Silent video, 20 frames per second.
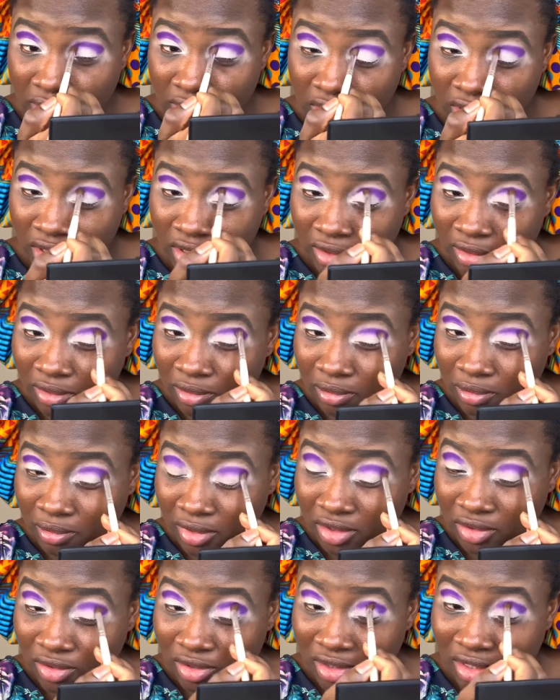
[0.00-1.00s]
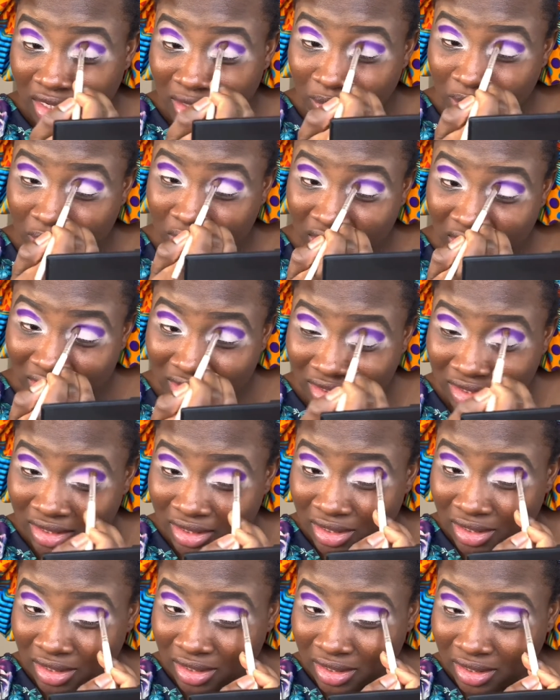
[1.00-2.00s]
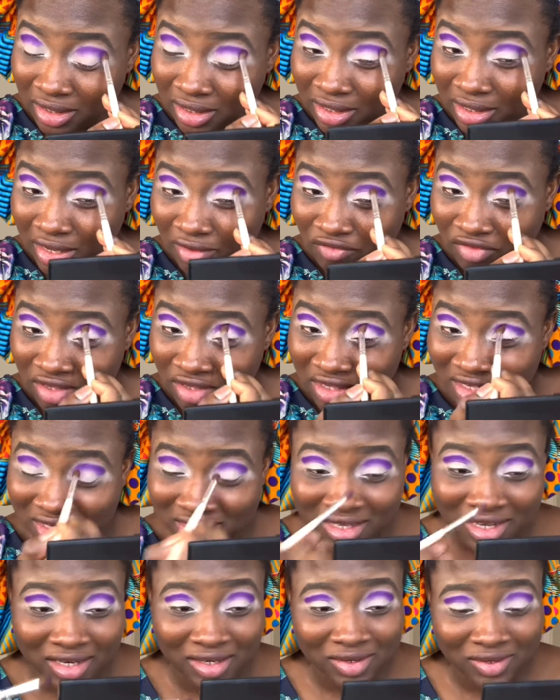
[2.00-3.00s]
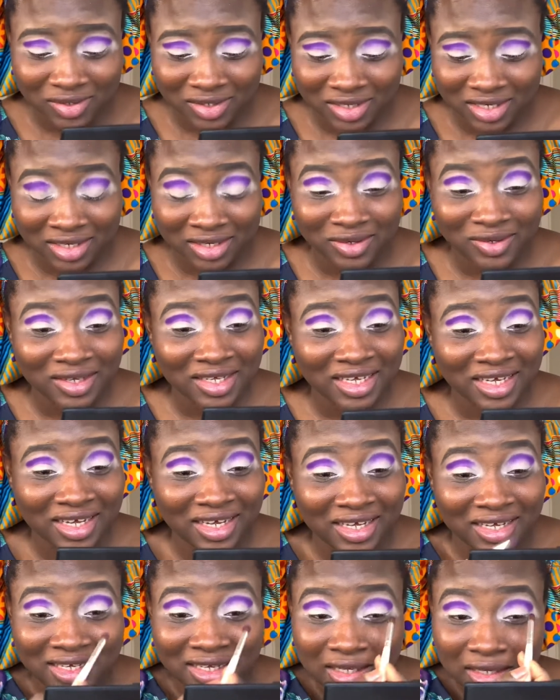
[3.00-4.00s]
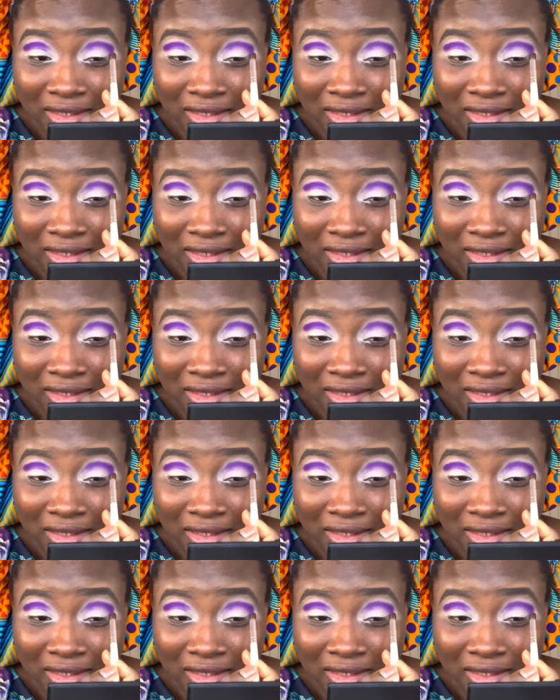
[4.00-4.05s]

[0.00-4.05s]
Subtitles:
But then when you start blending, everything starts looking okay.